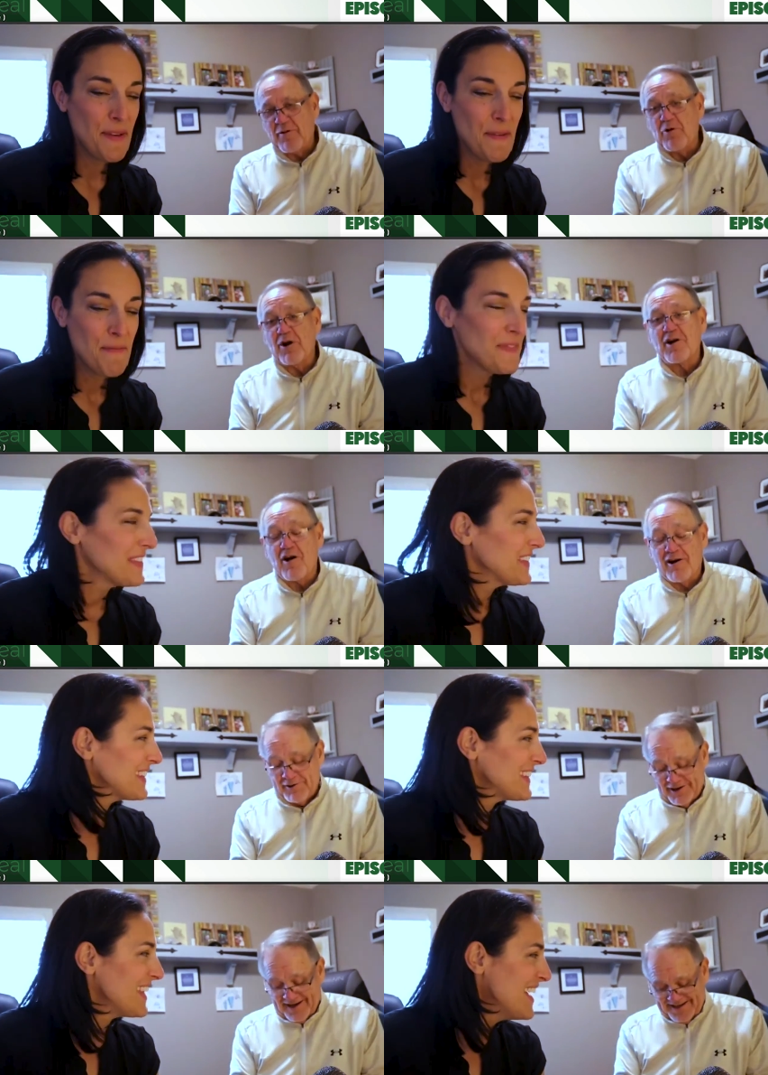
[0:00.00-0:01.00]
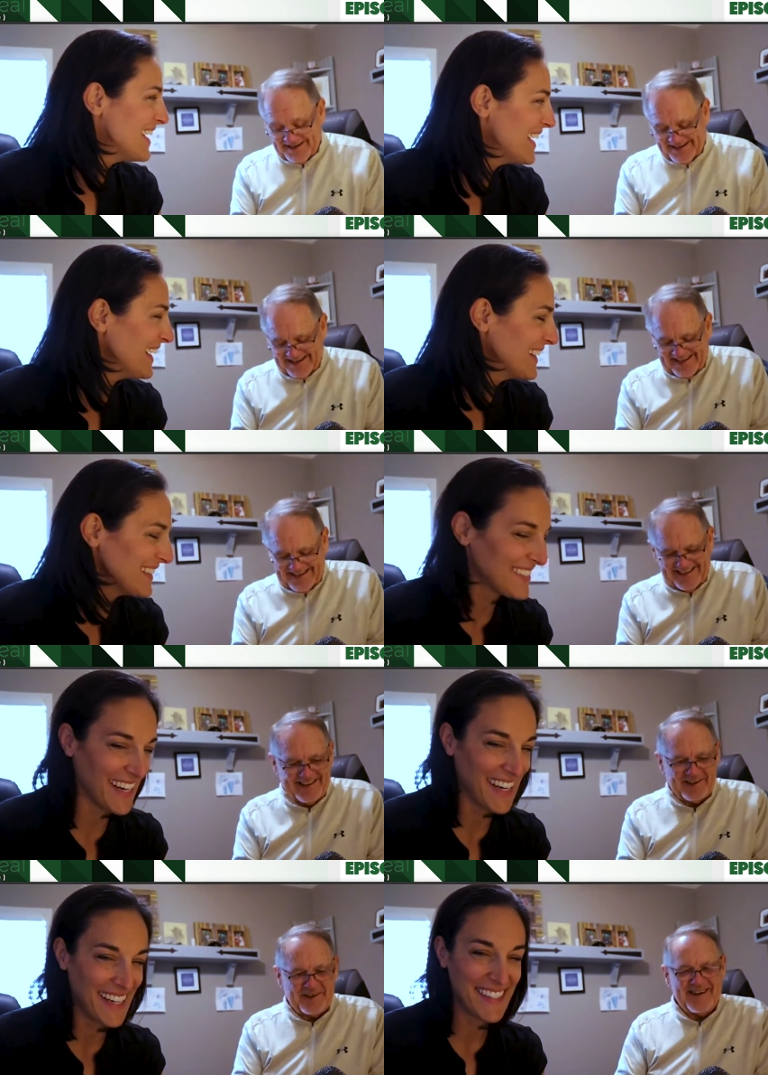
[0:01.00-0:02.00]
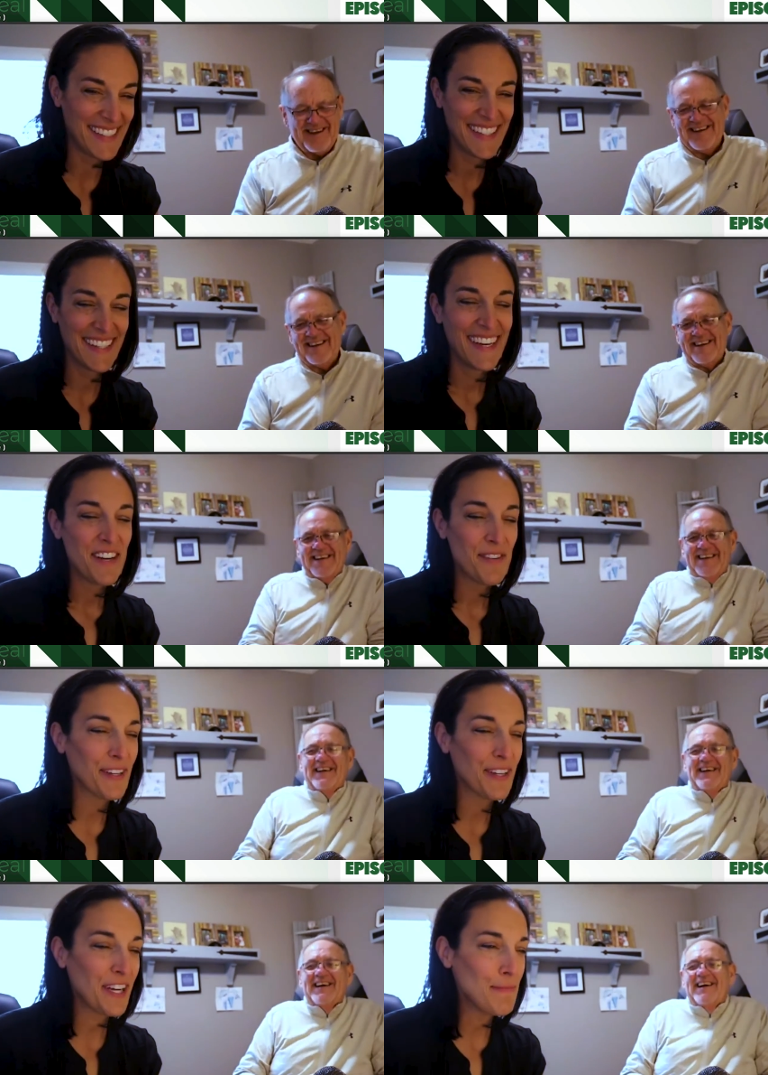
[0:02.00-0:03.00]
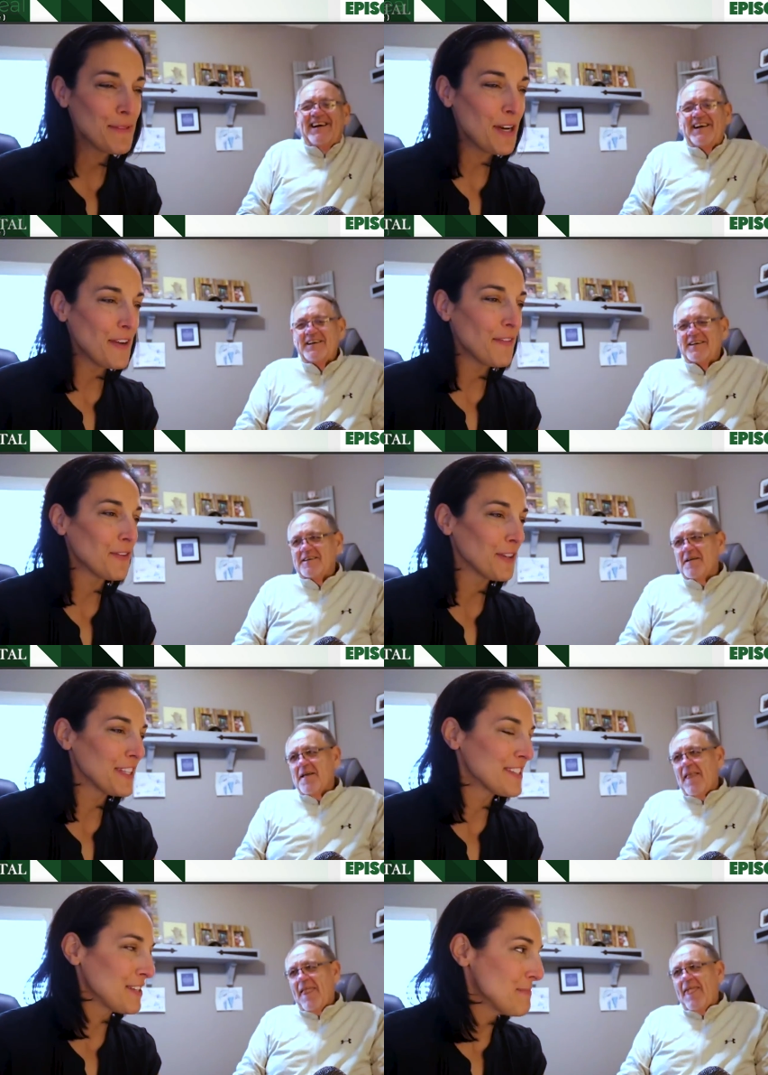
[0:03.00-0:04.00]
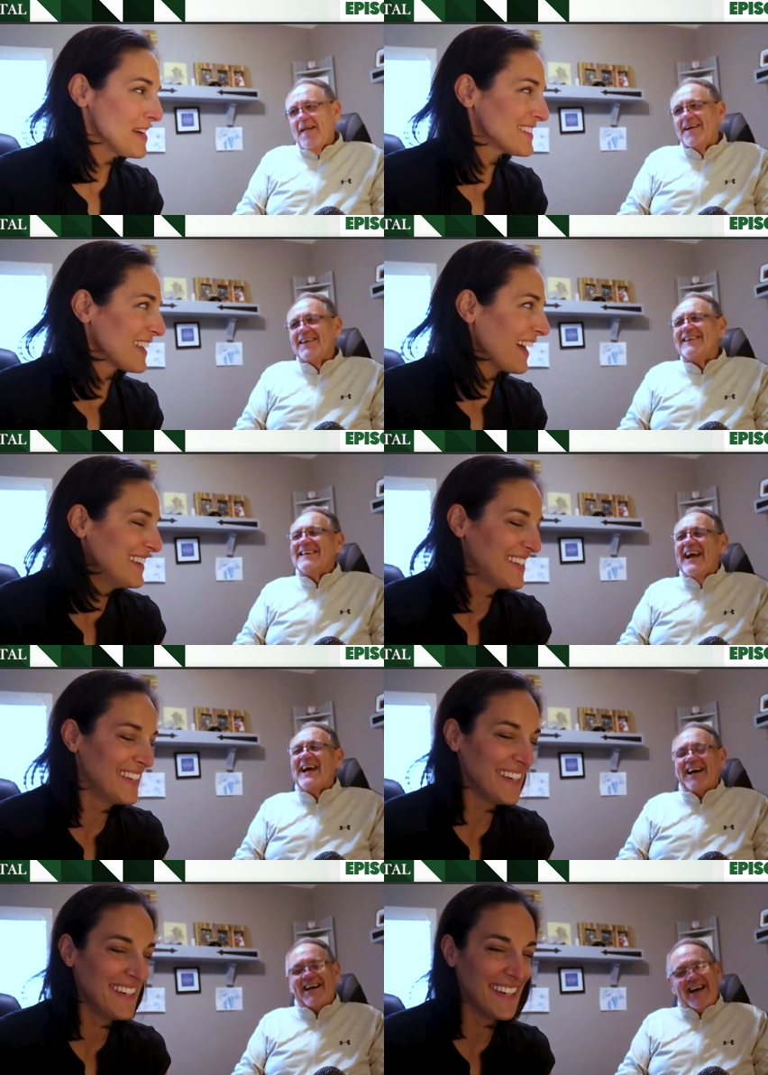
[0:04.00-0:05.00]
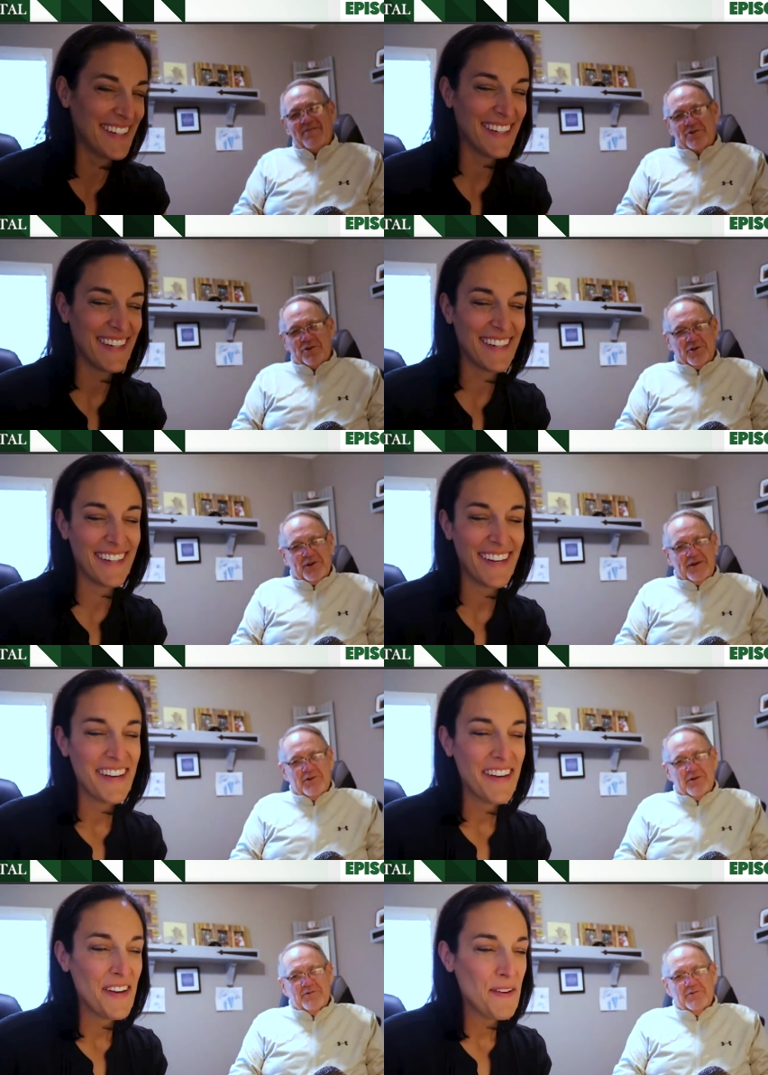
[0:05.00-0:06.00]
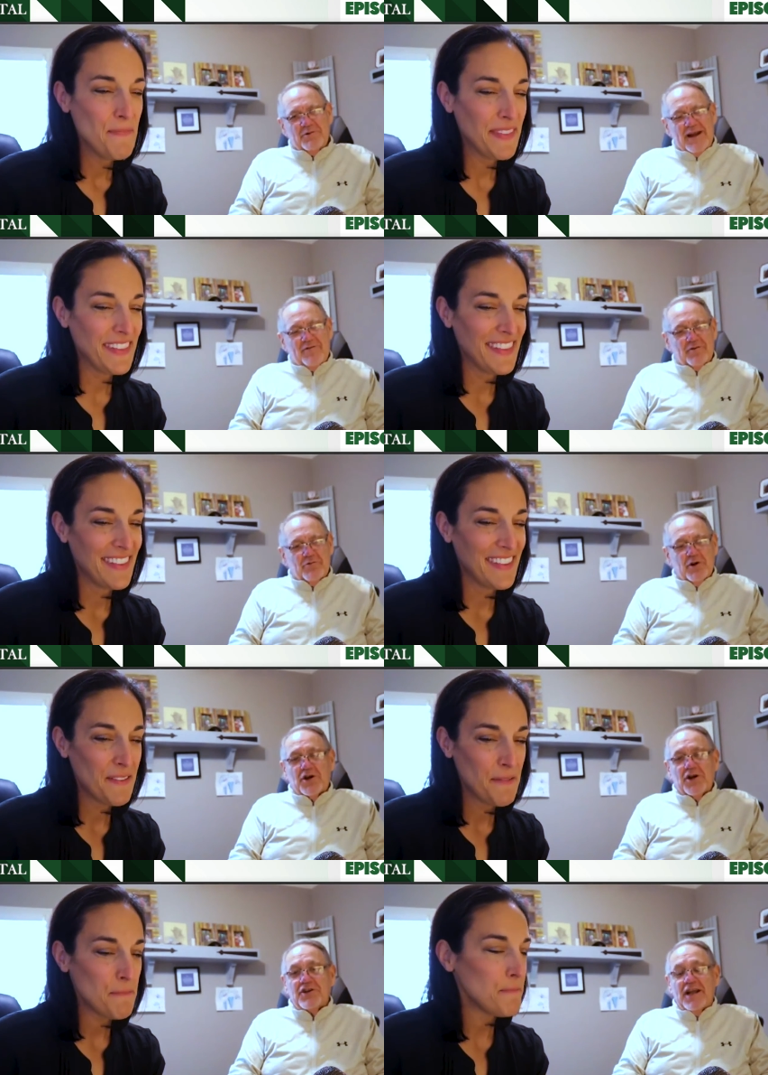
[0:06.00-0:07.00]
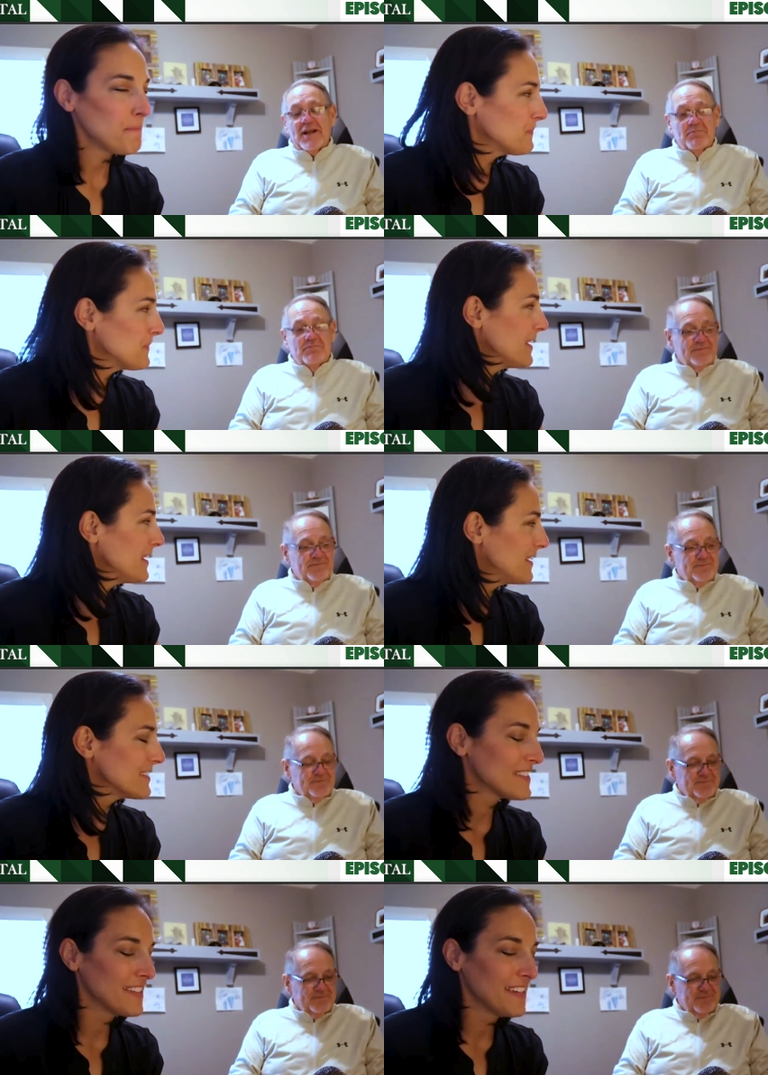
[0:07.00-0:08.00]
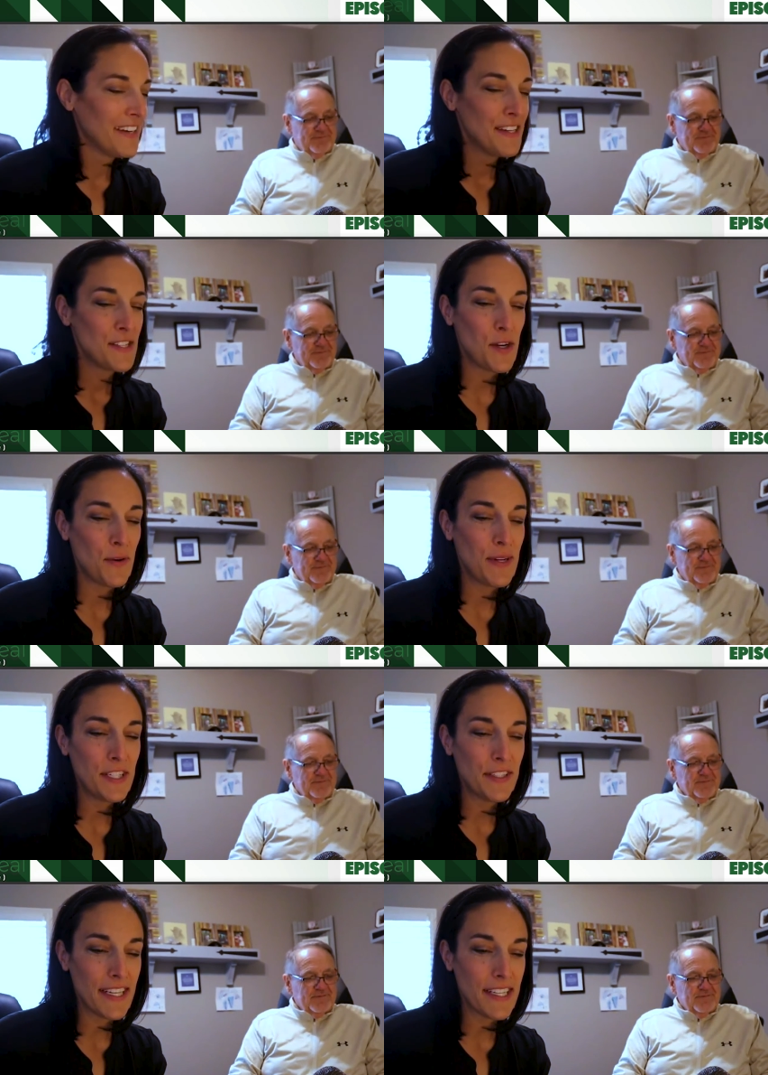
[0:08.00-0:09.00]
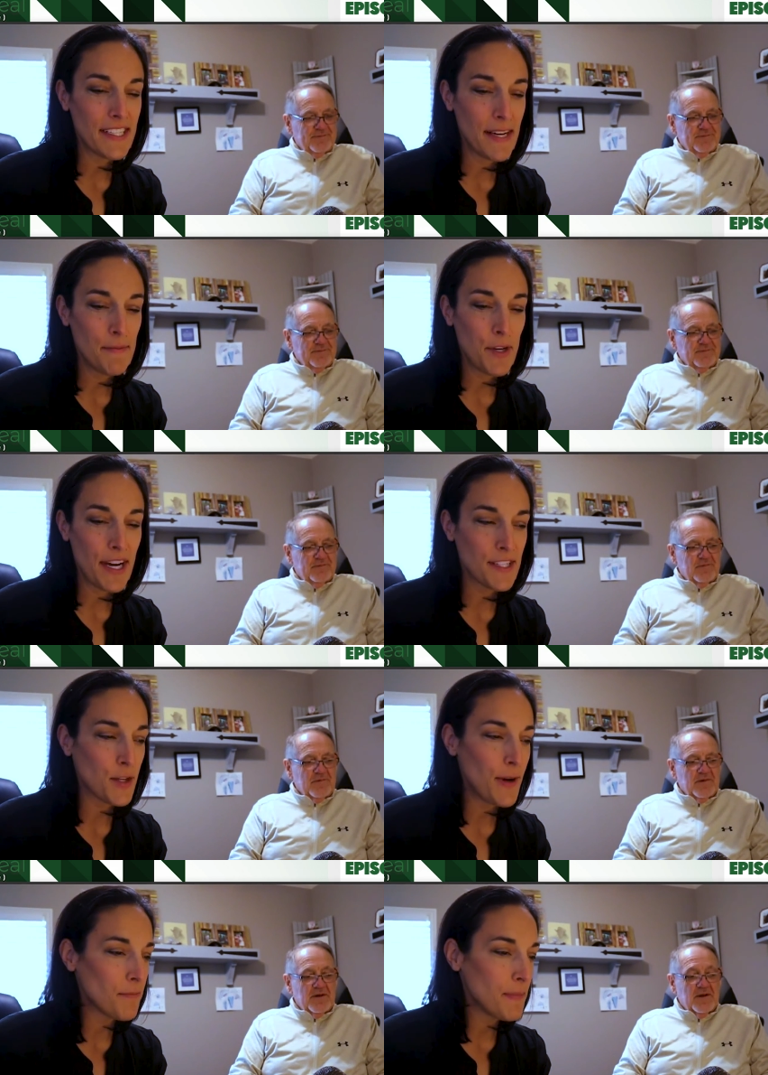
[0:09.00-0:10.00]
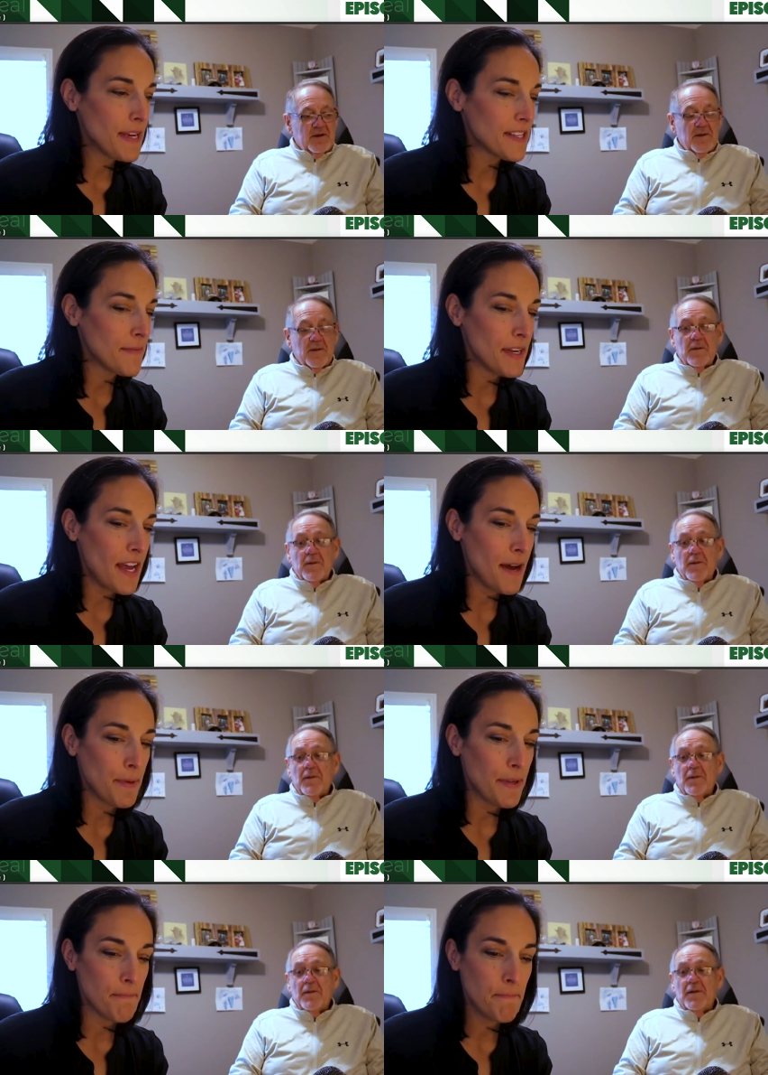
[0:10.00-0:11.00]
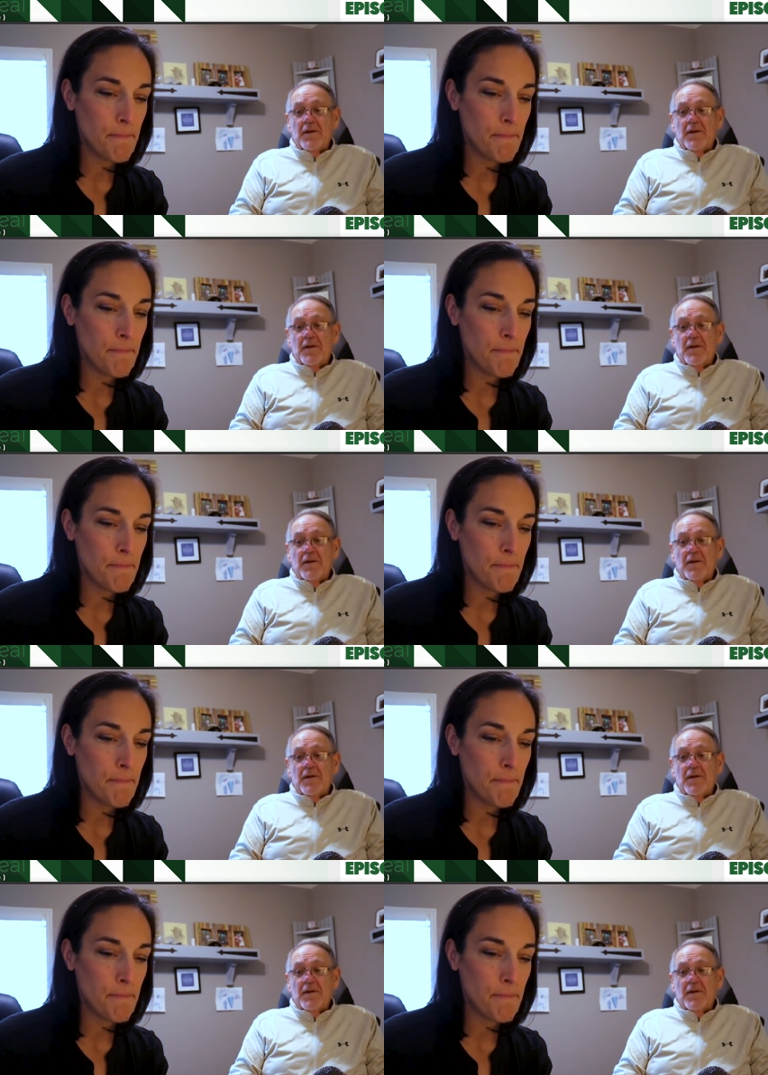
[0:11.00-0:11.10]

Speaker 1: work hard on it. That's right. Well, it comes off effortless on my side. Yeah, absolutely.
Speaker 2: We have a, we're a good team.
Speaker 1: Yes. So until next time, you guys go out and make something happen.